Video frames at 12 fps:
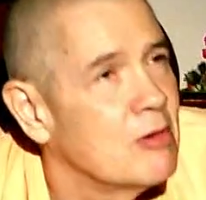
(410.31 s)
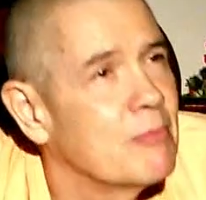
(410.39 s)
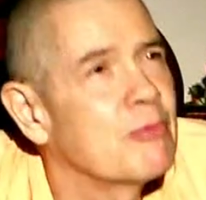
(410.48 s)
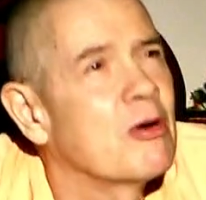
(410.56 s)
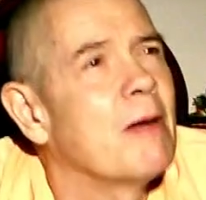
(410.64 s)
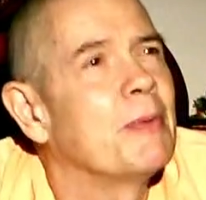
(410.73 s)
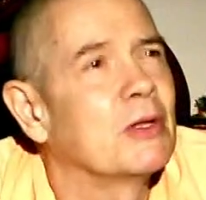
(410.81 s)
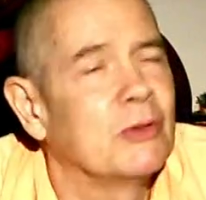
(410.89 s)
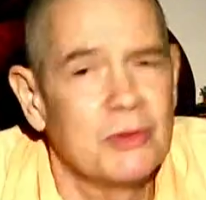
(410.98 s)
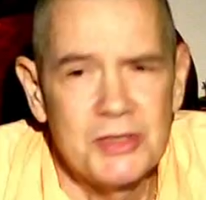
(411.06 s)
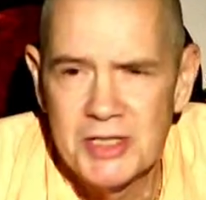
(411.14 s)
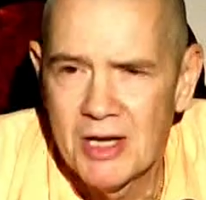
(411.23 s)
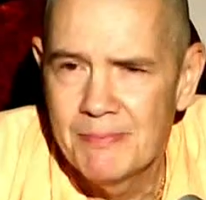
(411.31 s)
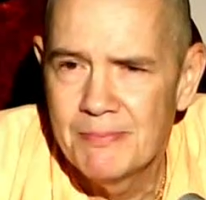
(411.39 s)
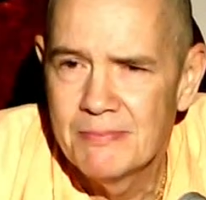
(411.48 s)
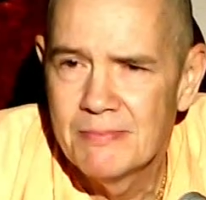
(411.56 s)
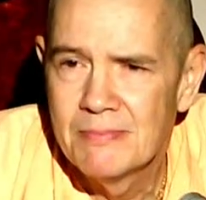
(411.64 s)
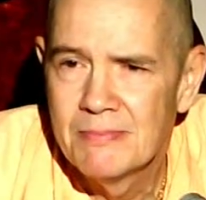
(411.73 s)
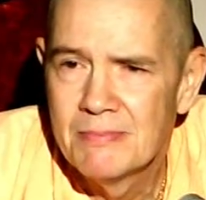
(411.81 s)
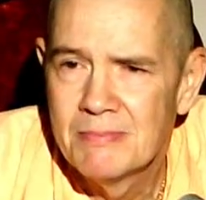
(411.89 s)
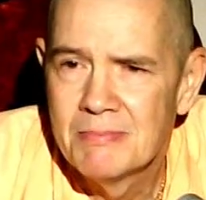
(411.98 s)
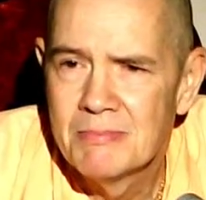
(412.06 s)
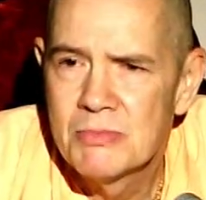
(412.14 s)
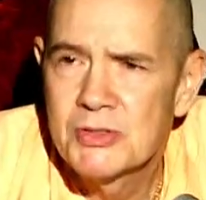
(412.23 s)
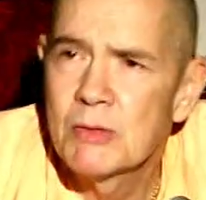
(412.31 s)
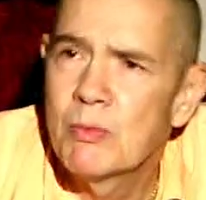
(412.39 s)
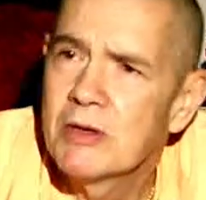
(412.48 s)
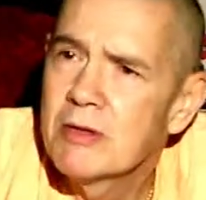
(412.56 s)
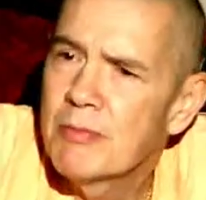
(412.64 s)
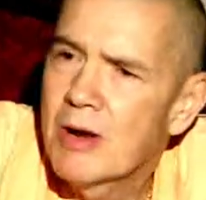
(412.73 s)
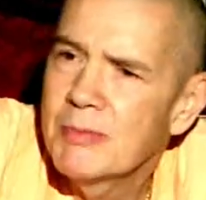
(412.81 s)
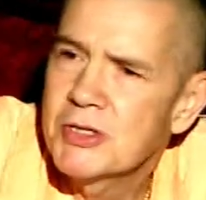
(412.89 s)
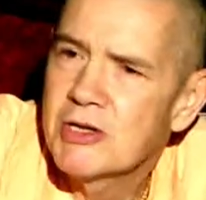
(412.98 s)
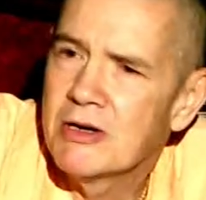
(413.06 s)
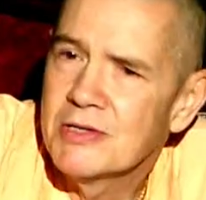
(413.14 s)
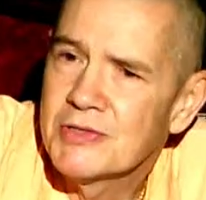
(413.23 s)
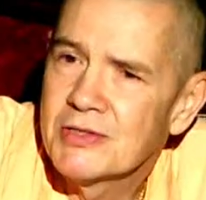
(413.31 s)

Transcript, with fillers: Prabhupada looked up, said, Where are the brahmacharis?